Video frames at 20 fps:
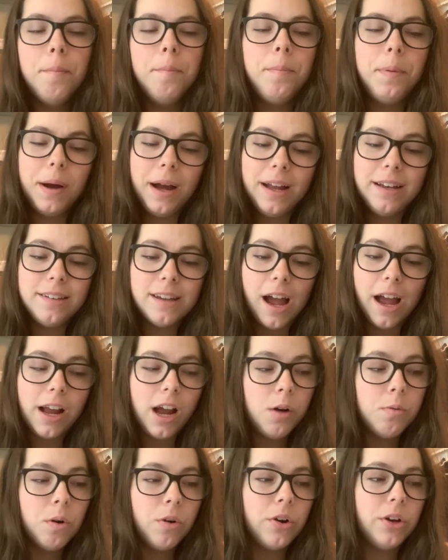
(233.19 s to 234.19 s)
But I
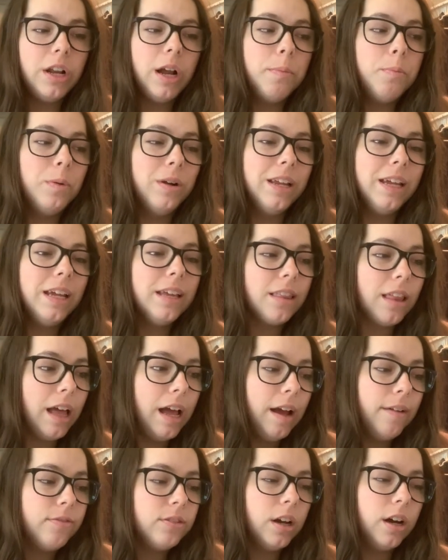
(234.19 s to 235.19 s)
got woken up when he
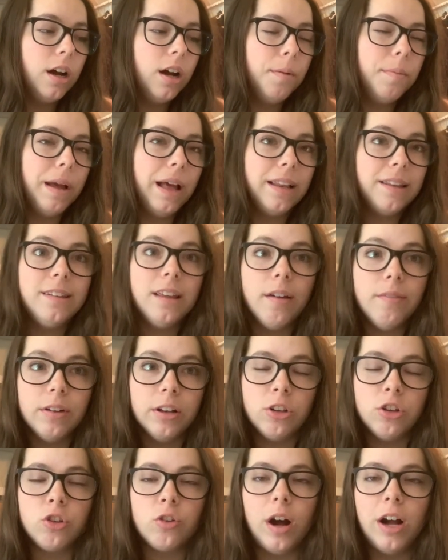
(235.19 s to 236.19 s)
left at
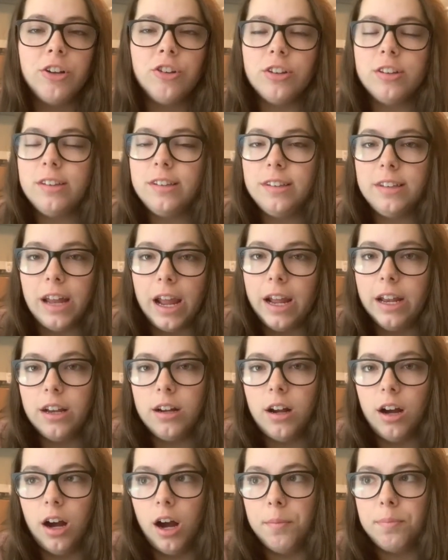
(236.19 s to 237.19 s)
7, so I just stayed
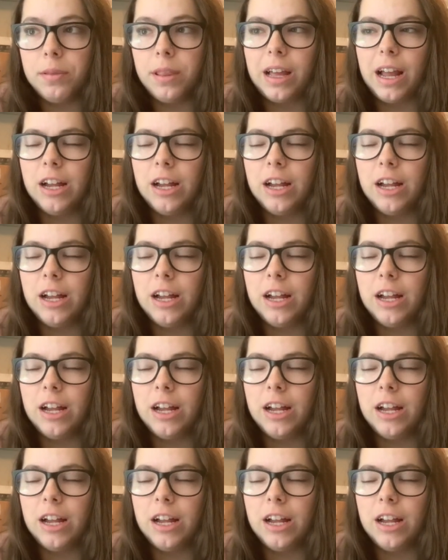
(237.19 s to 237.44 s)
up.